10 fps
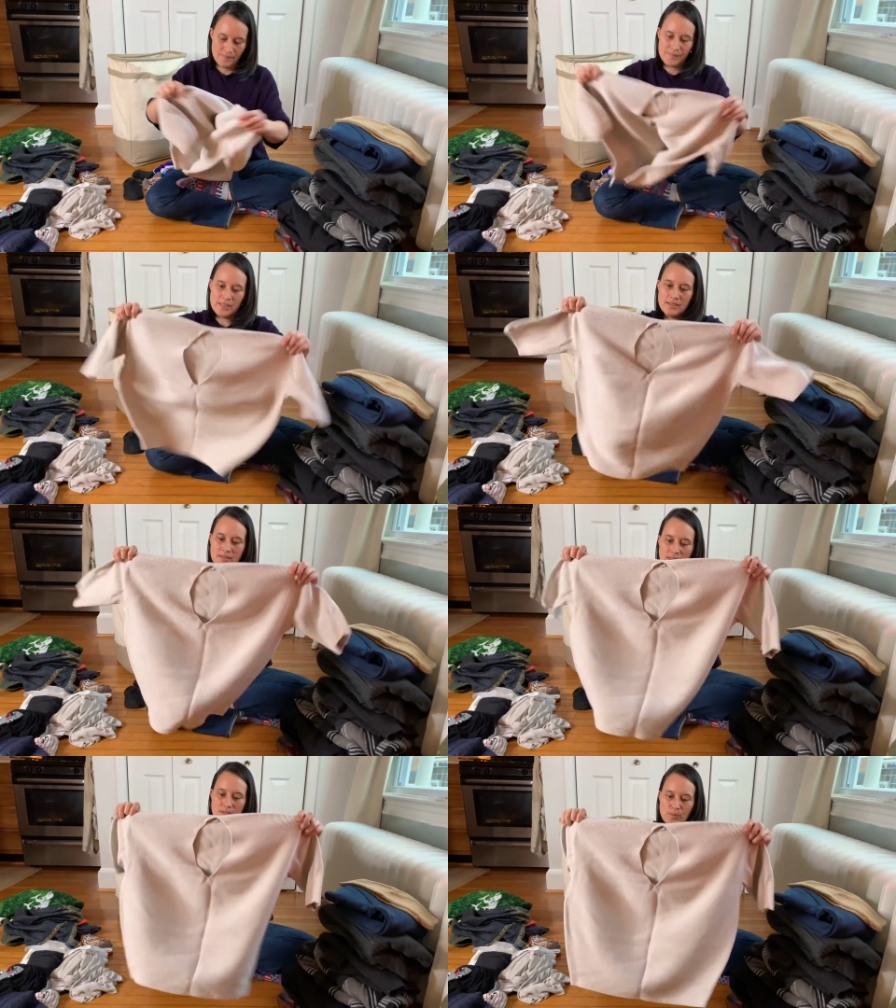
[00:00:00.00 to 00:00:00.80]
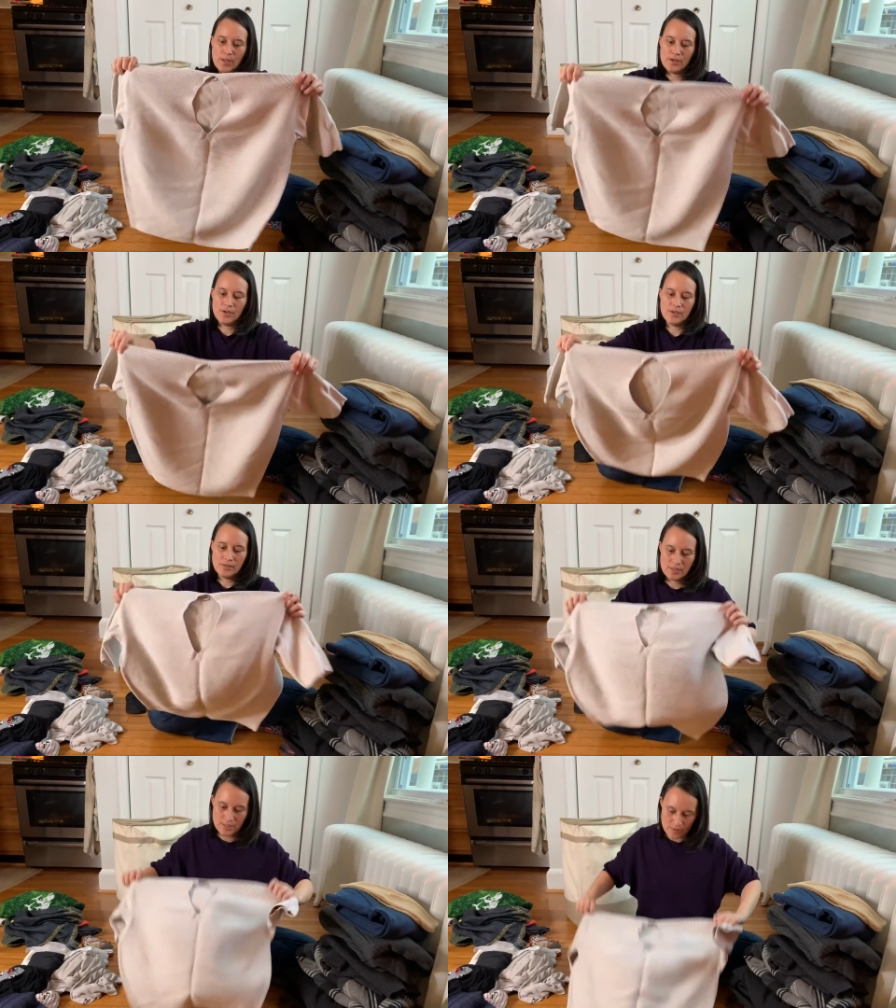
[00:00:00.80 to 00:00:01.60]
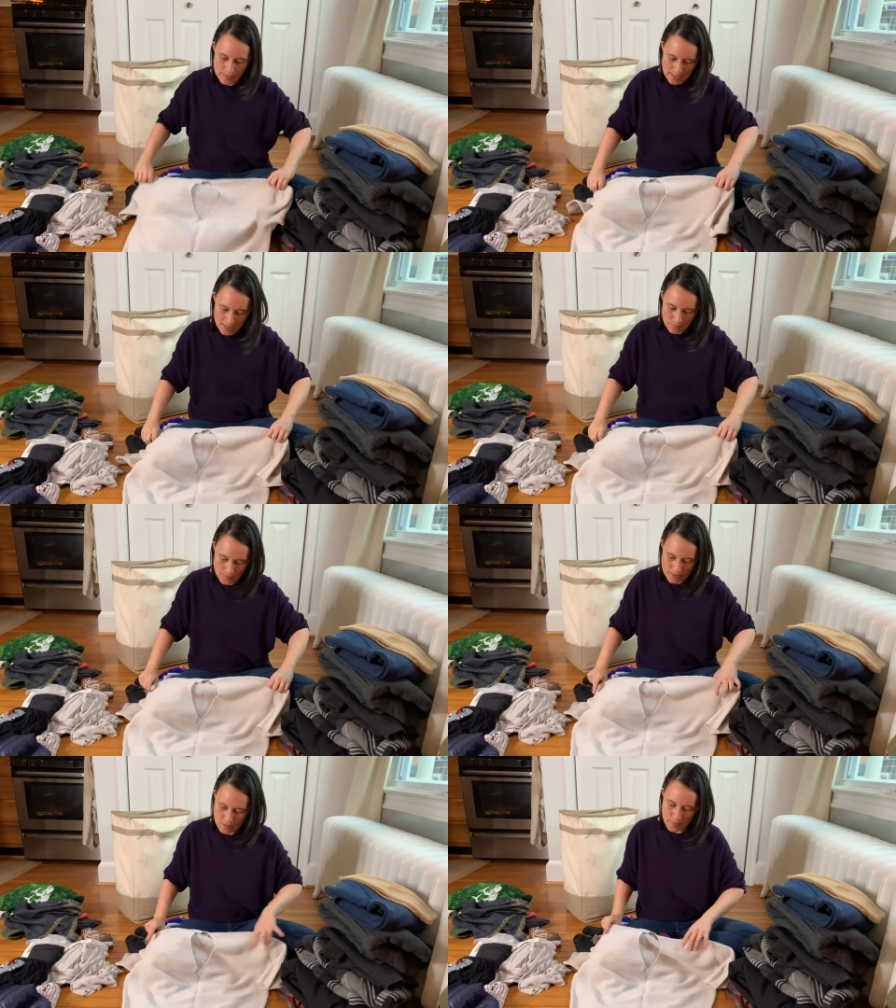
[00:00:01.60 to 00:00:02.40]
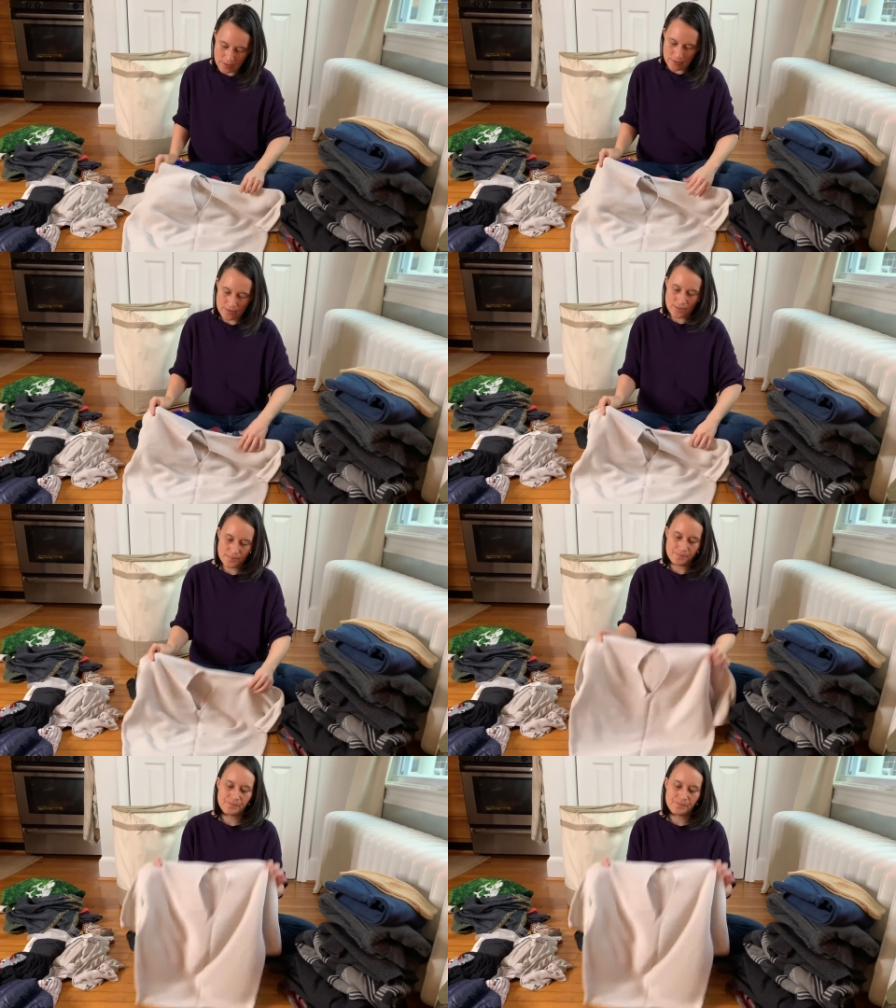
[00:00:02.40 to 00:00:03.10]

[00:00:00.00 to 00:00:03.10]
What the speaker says: This is a sweater. So again, with the sweaters,